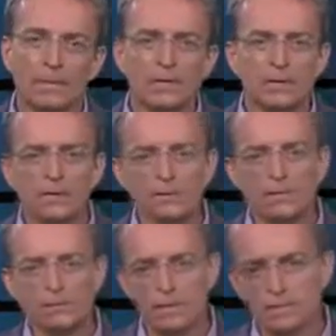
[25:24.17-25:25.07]
So
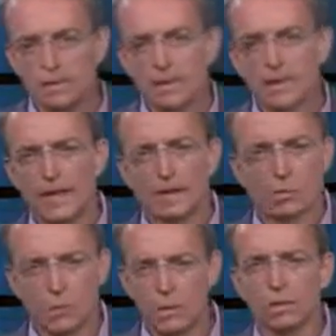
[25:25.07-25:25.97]
let's think about a
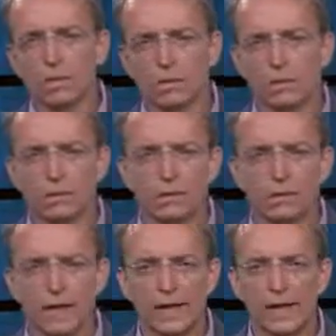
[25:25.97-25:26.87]
workload where
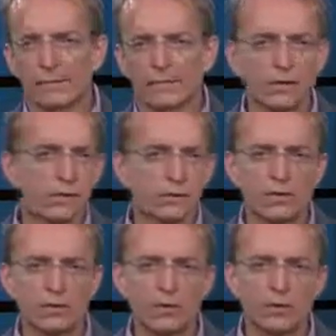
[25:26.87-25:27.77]
you have
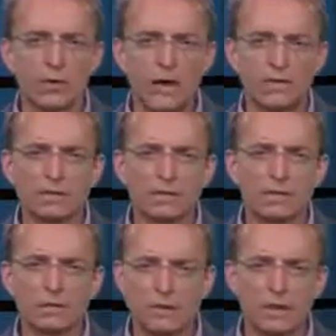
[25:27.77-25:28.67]
multiple
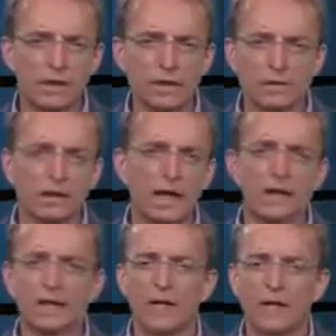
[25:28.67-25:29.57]
processes running inside
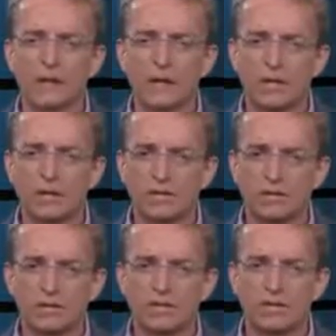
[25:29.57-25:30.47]
of an operating
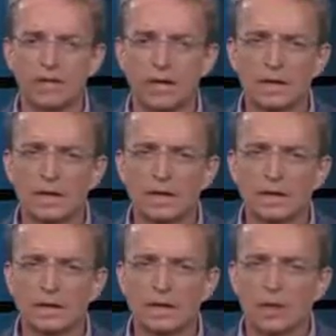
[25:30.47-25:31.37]
system environment.
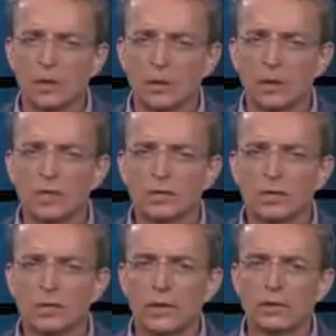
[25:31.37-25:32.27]
What you're
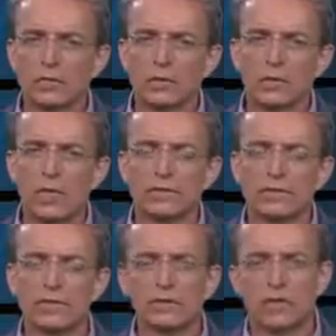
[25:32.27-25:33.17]
doing is so
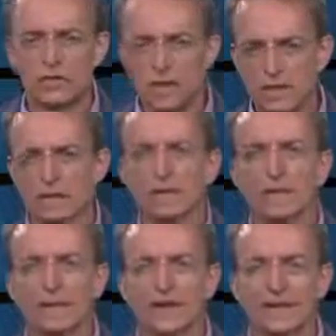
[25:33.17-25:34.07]
often chasing
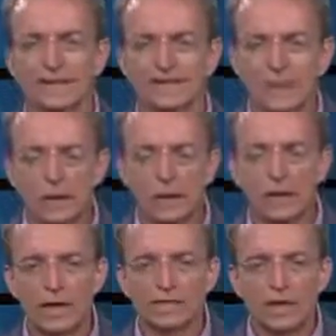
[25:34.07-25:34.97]
bad, right? You
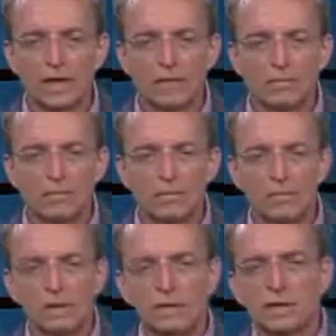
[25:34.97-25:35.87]
have
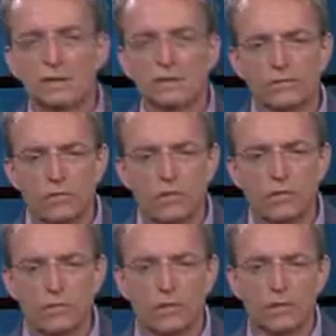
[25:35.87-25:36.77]
millions of things
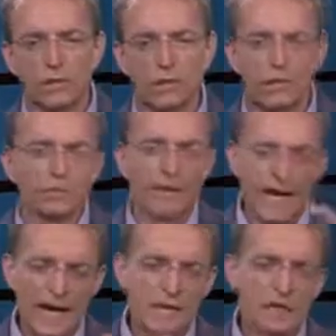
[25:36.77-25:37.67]
going on,
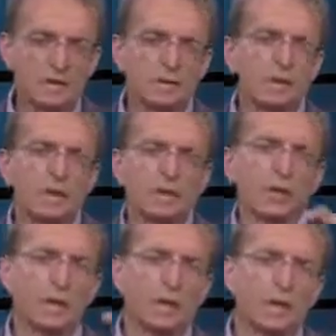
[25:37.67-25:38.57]
packets,
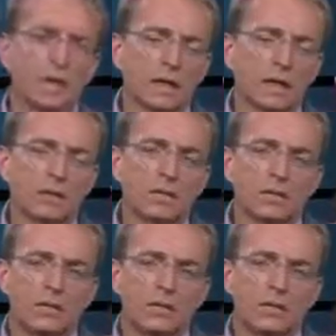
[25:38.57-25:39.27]
right? And